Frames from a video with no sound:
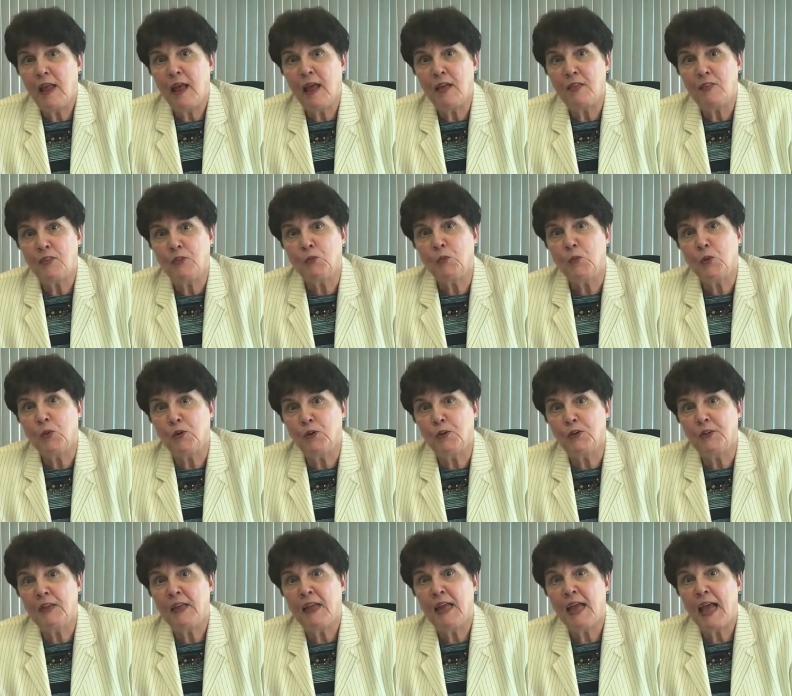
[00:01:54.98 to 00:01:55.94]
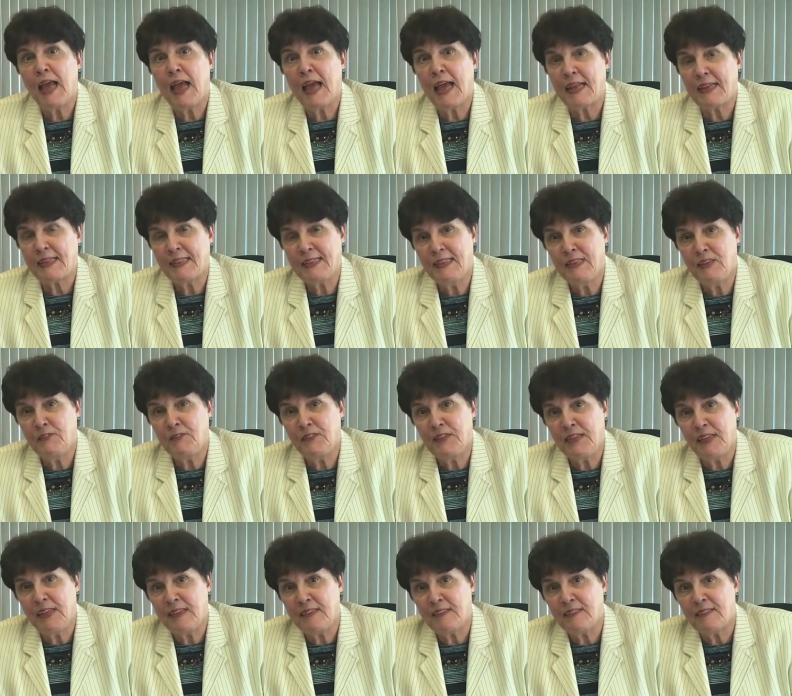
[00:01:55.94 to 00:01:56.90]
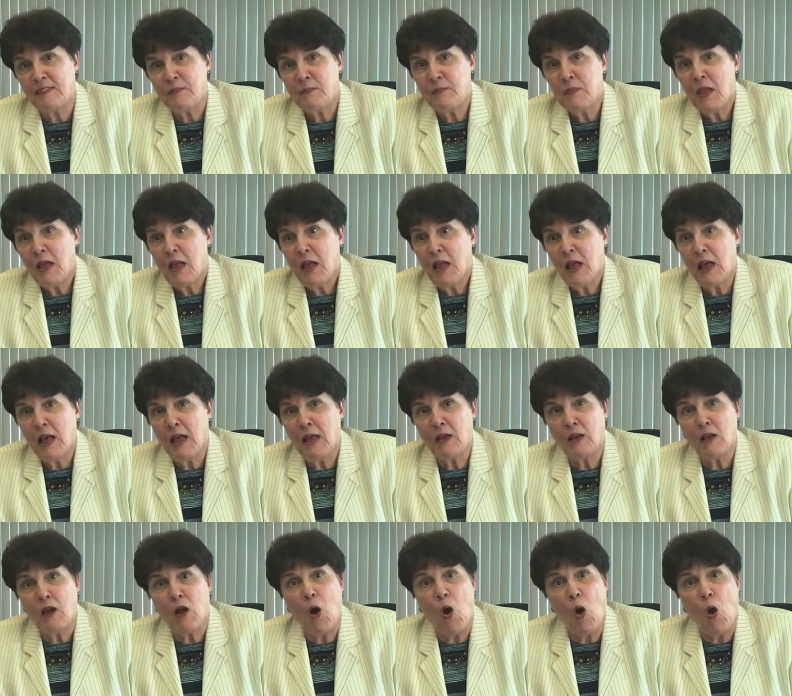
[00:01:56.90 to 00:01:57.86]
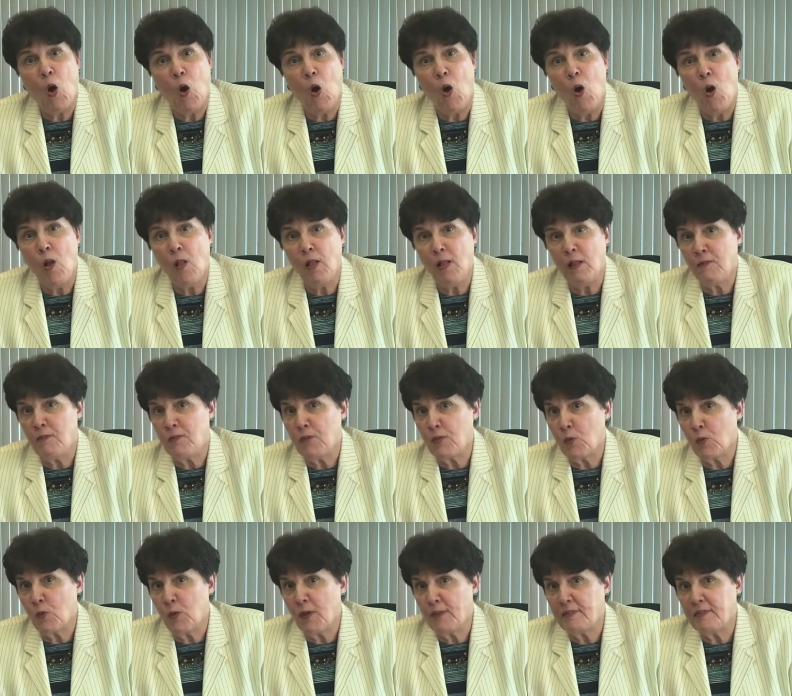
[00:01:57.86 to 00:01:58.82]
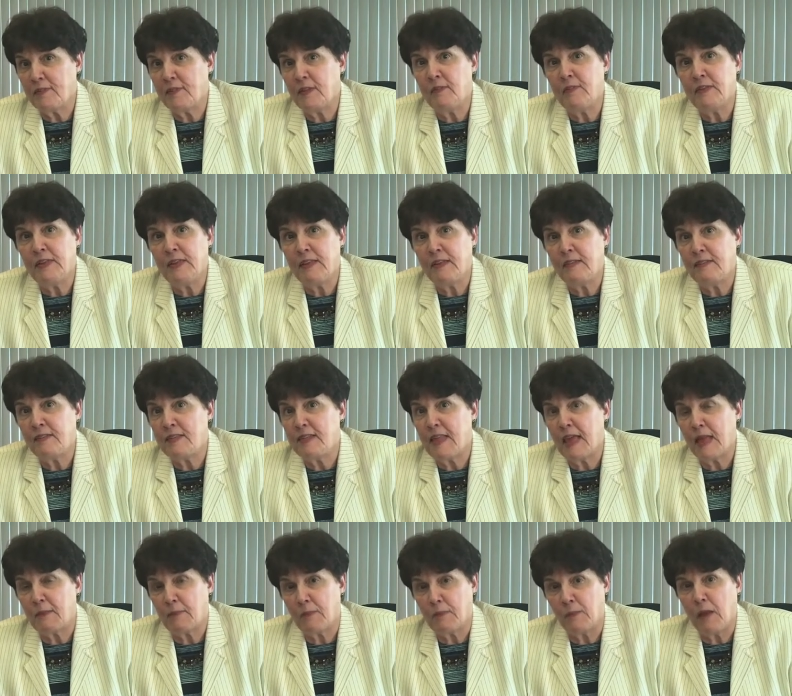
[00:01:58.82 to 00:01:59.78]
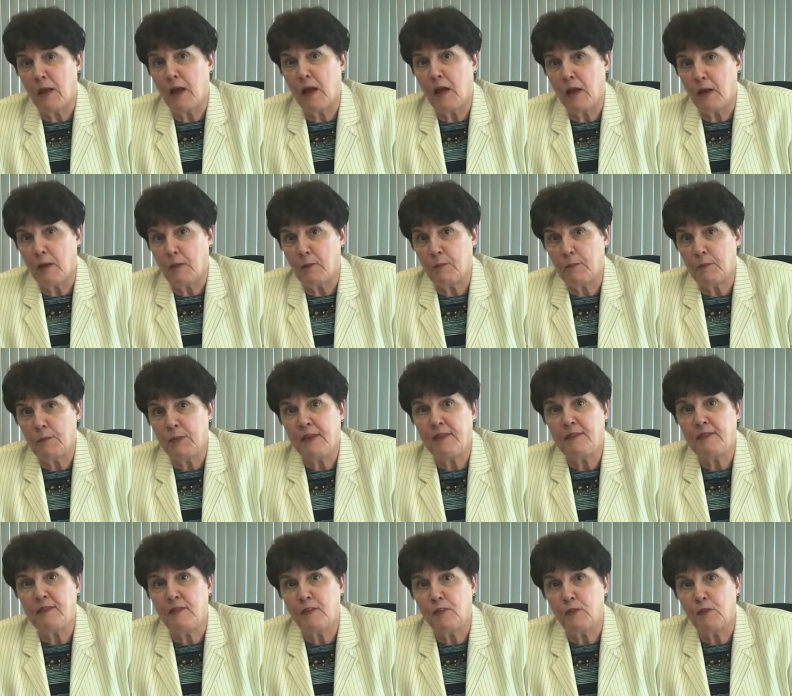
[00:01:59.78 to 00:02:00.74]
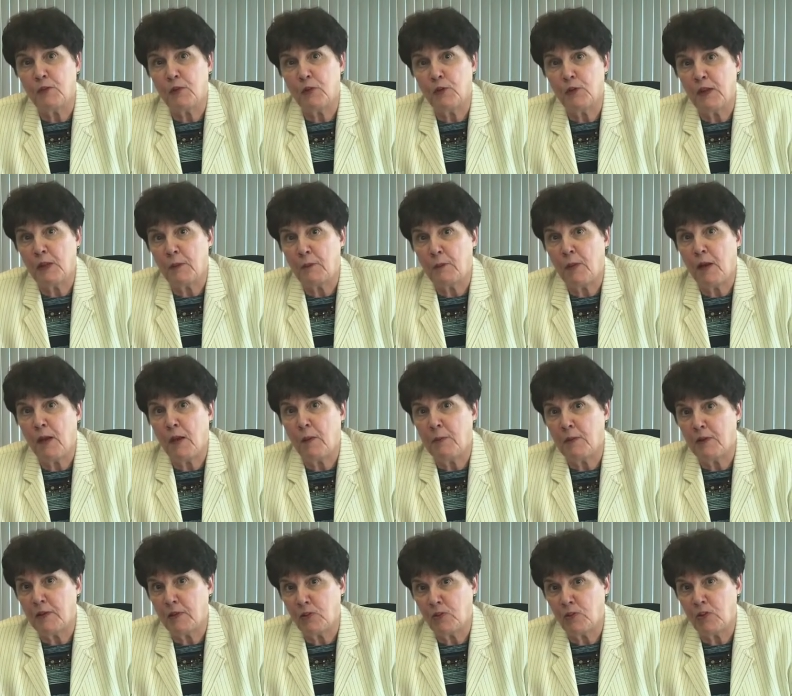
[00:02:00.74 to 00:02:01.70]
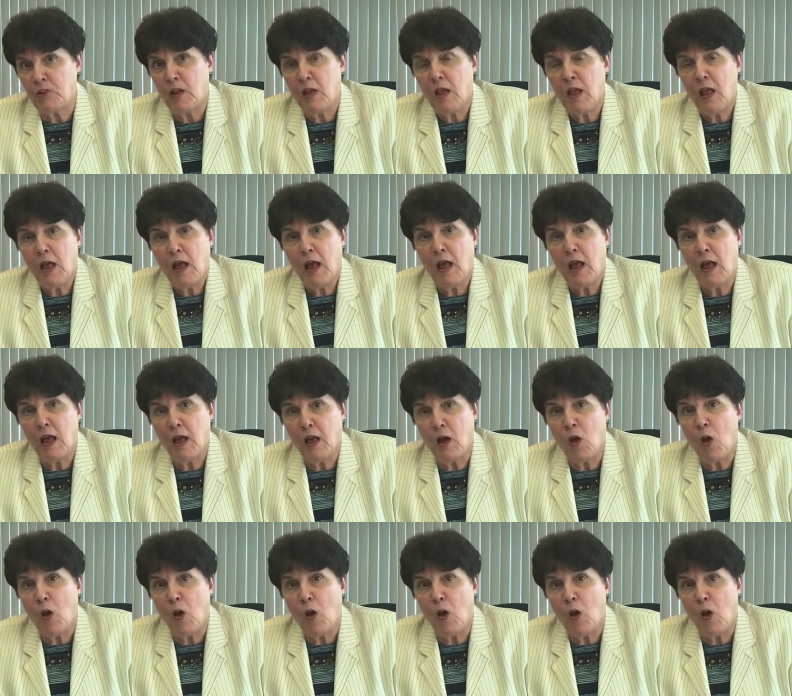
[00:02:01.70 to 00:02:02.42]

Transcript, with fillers: and the word activities. Uh, all of the questivities that um, Pieces of Learning publish, uh,